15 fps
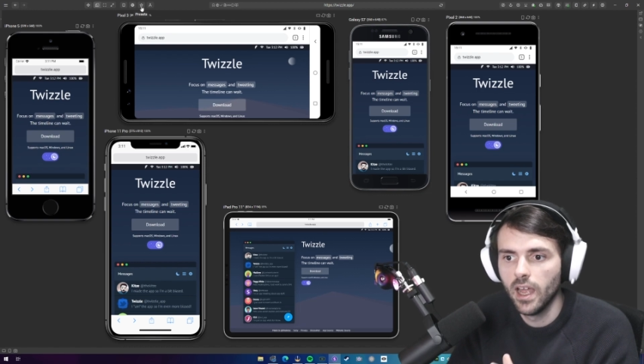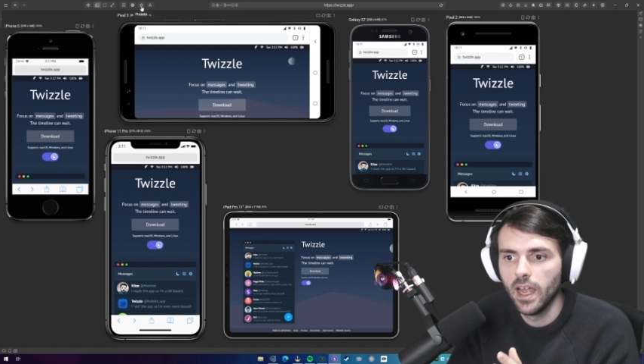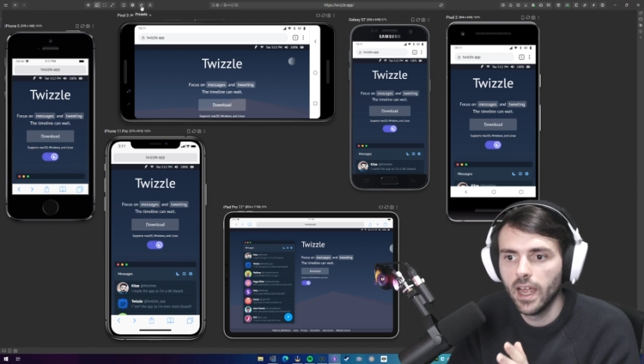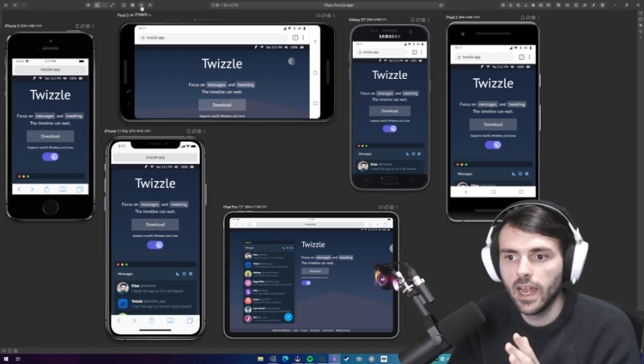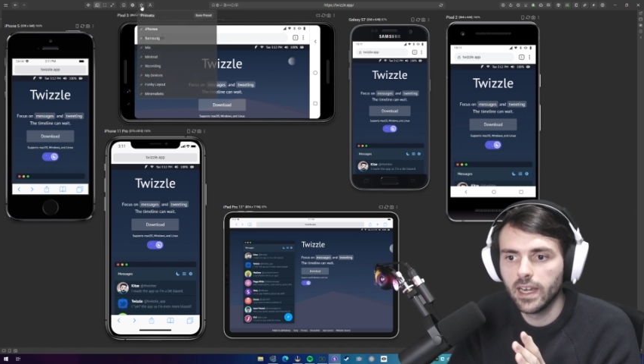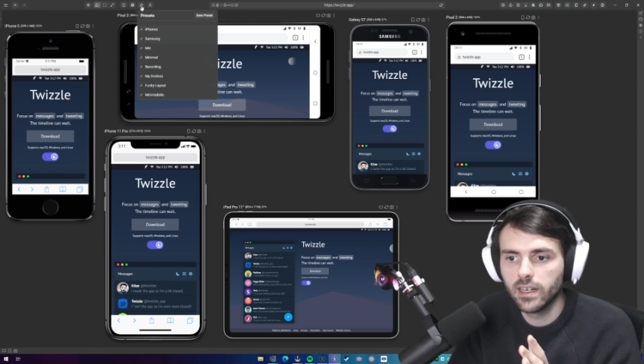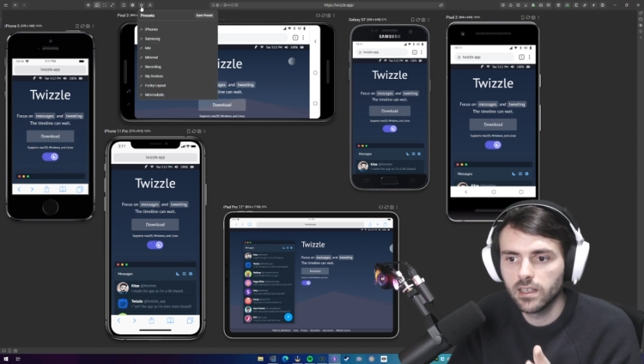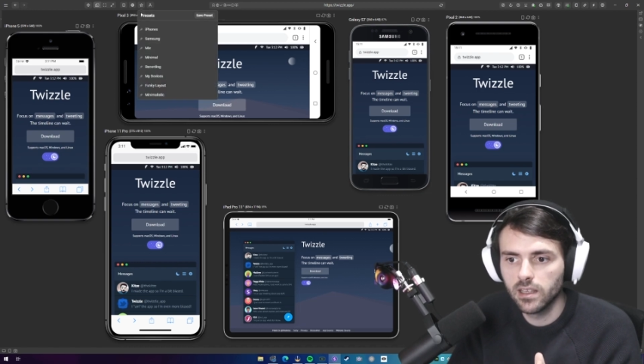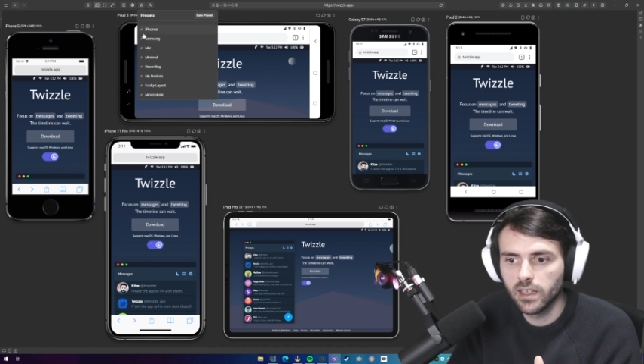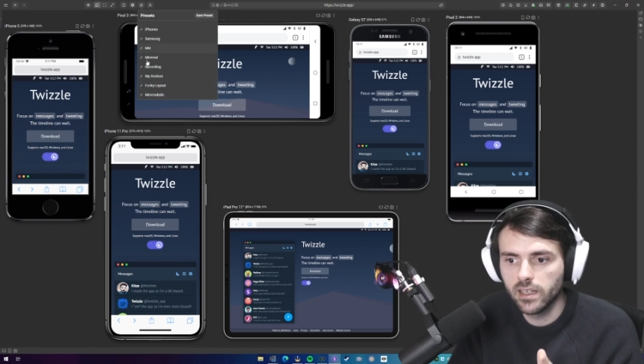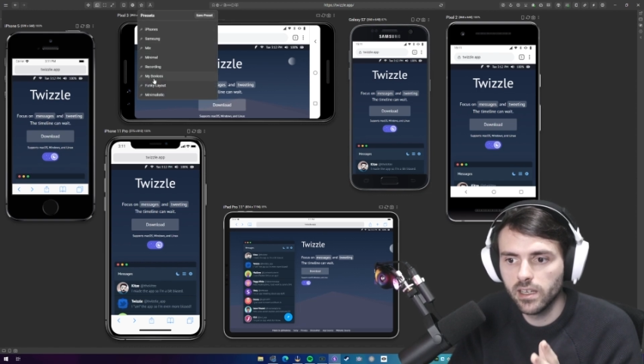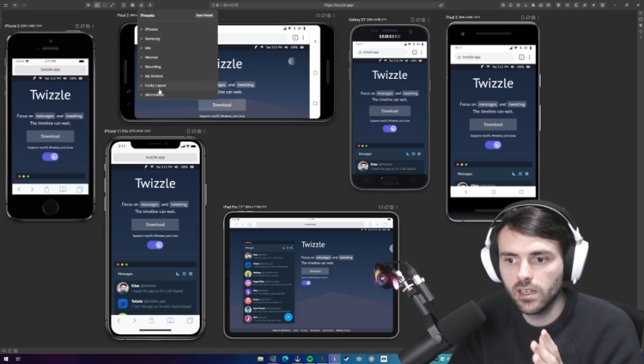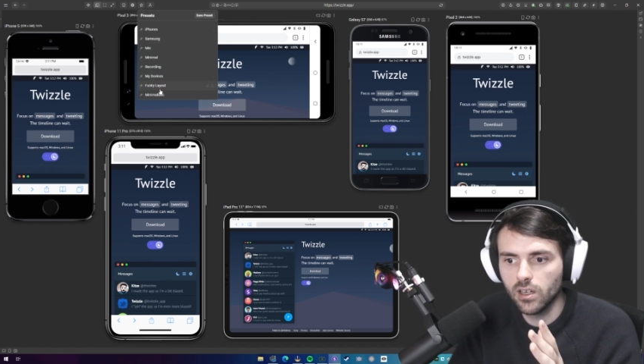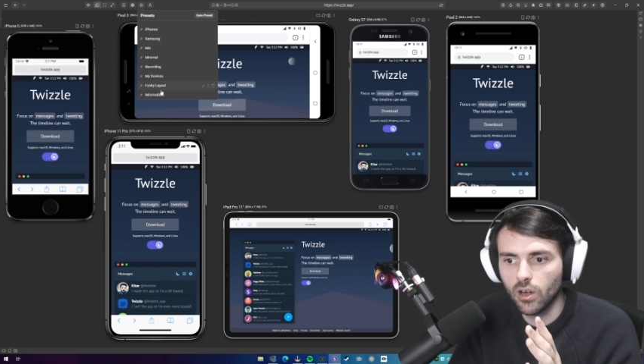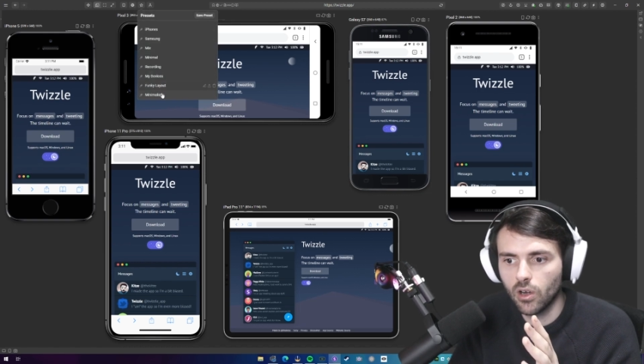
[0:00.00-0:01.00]
And
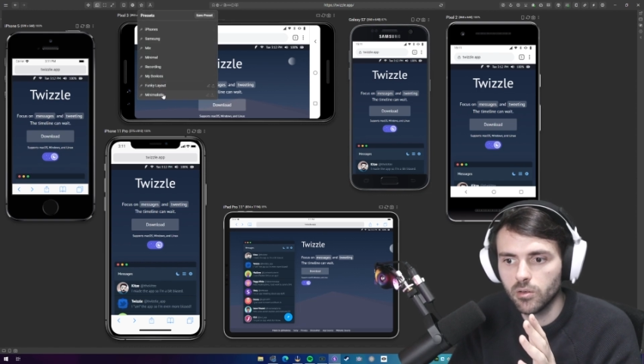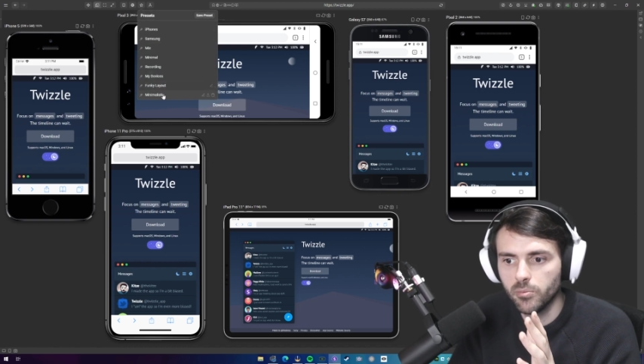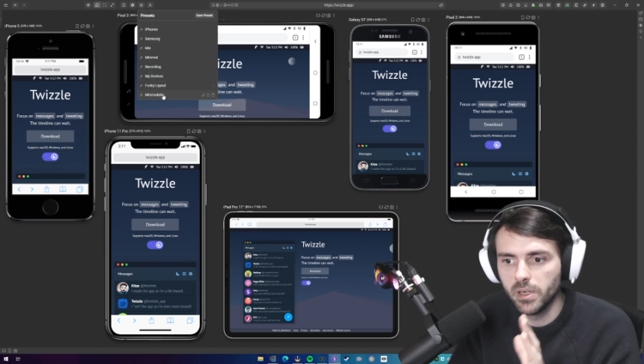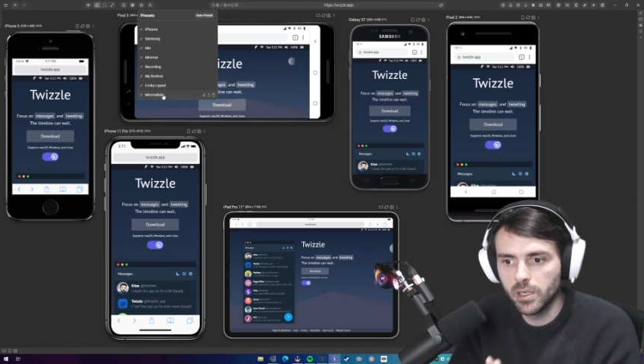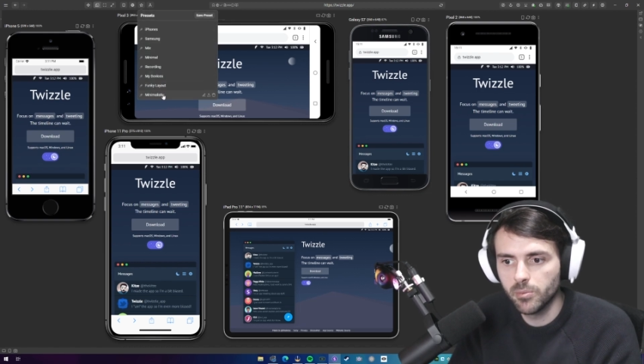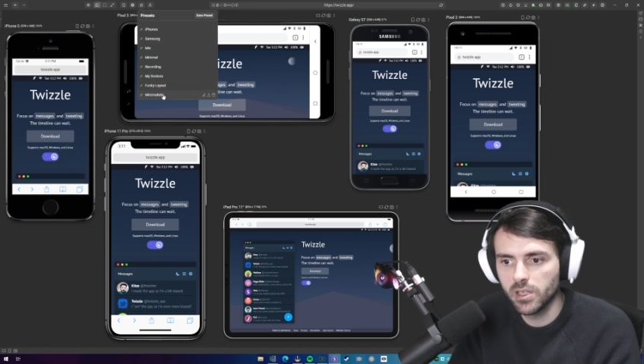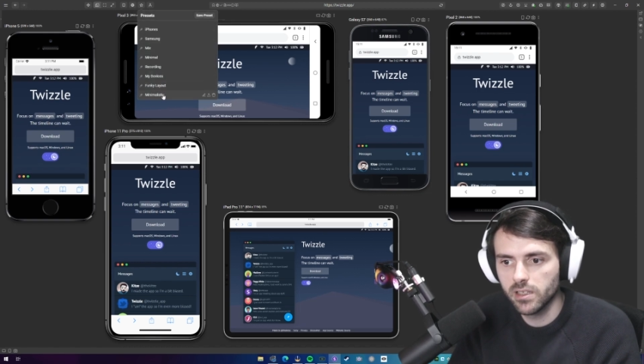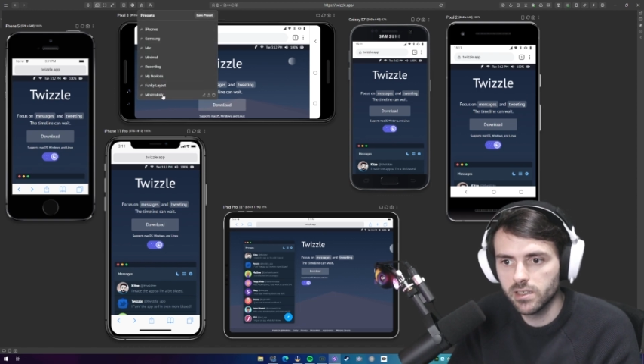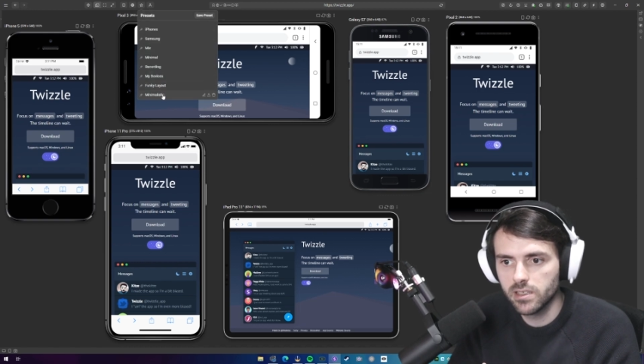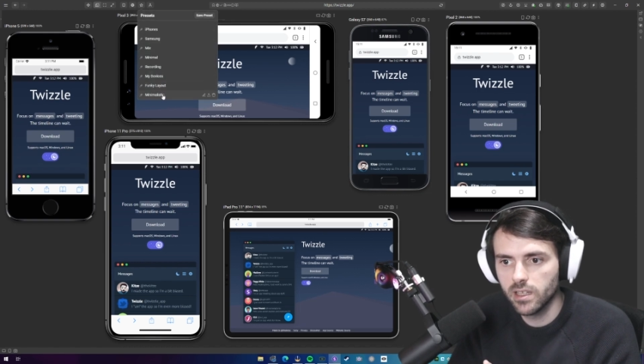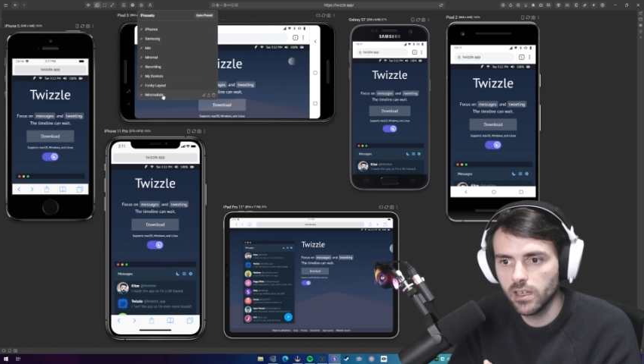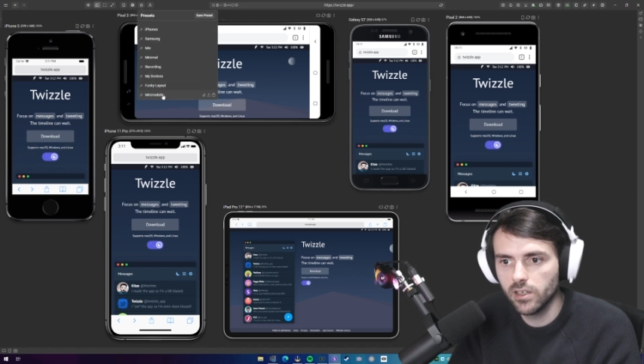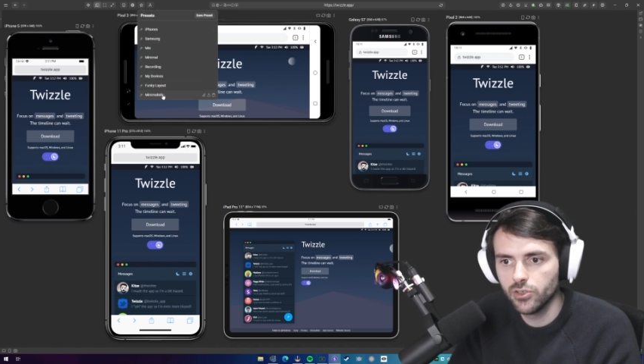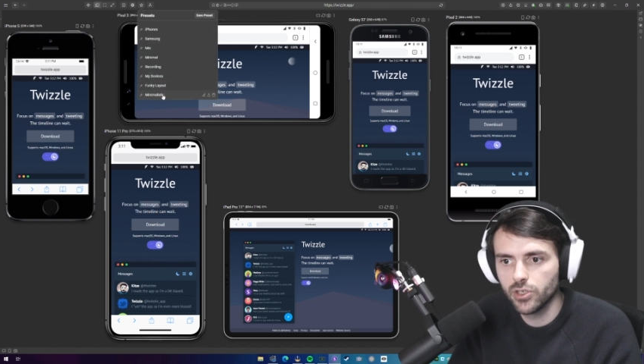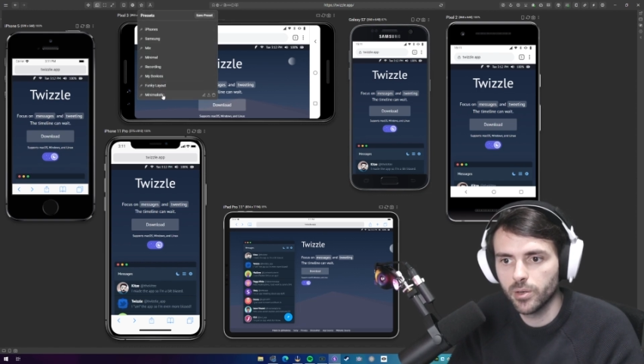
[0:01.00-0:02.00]
clicking on
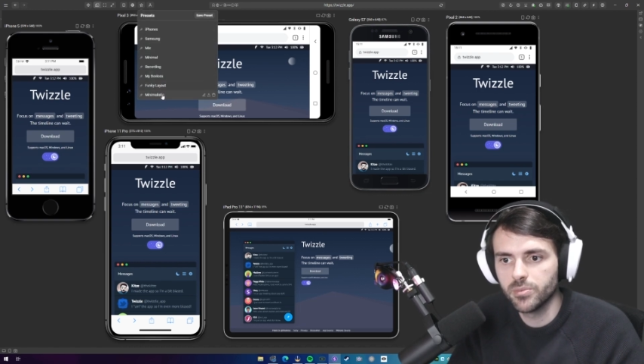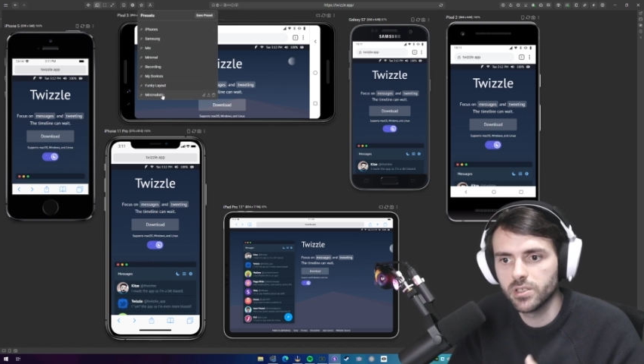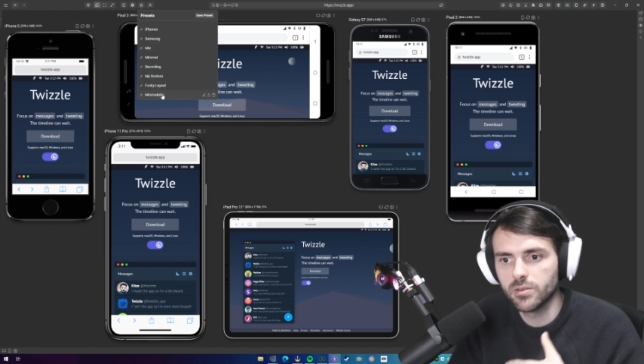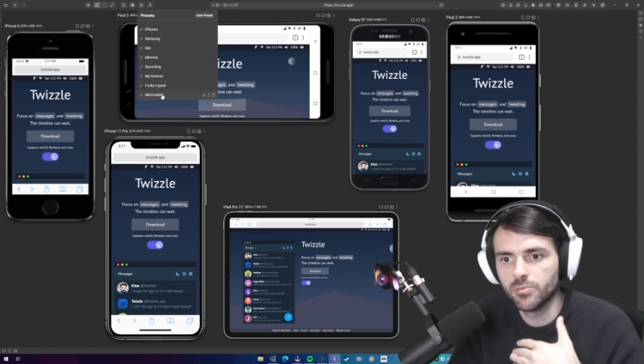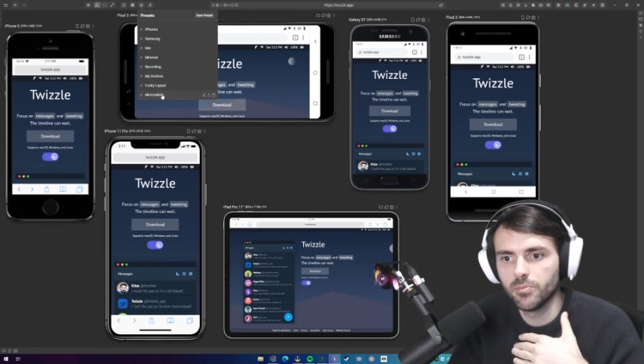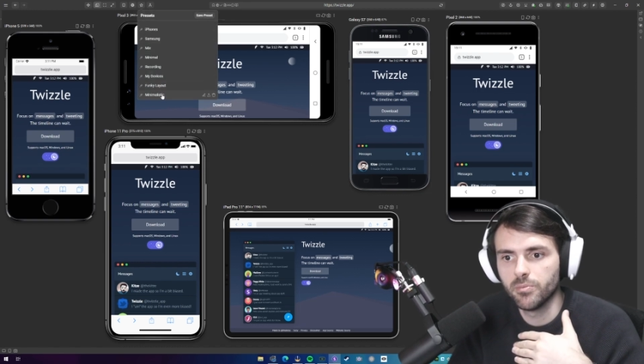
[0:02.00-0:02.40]
minimalistic jumps